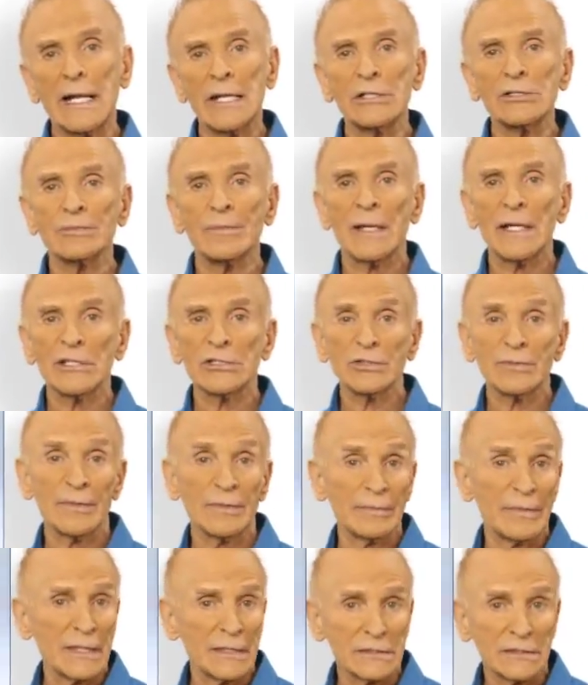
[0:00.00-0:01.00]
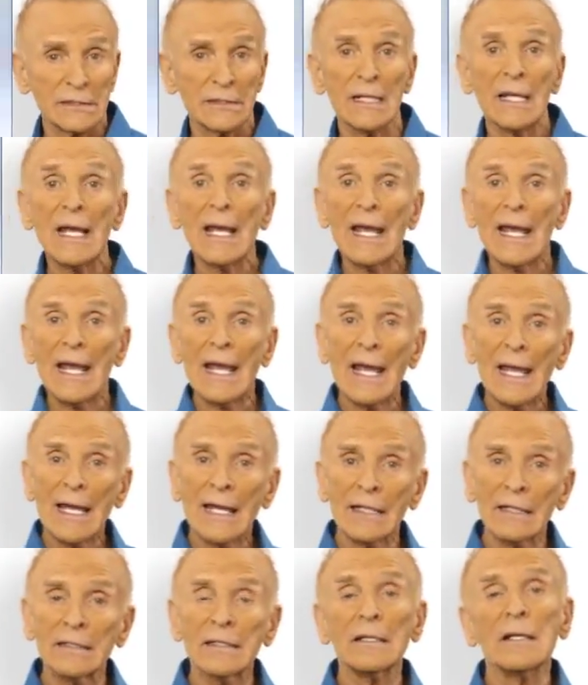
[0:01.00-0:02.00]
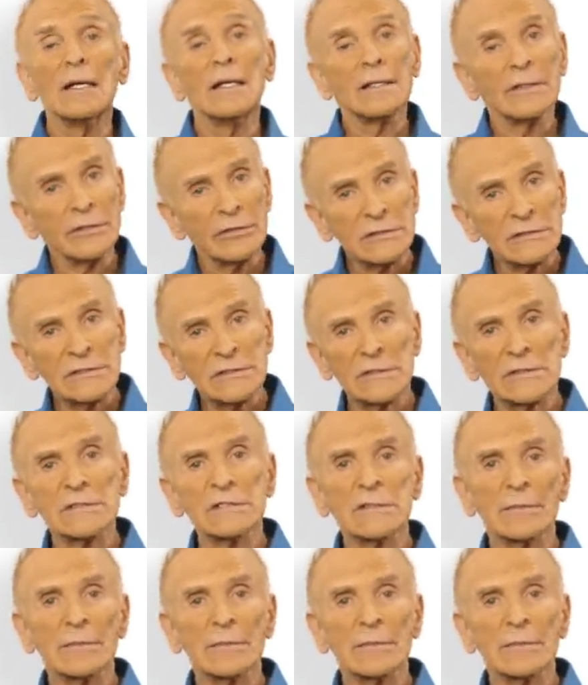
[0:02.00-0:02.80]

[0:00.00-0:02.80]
age management medicine. And there are still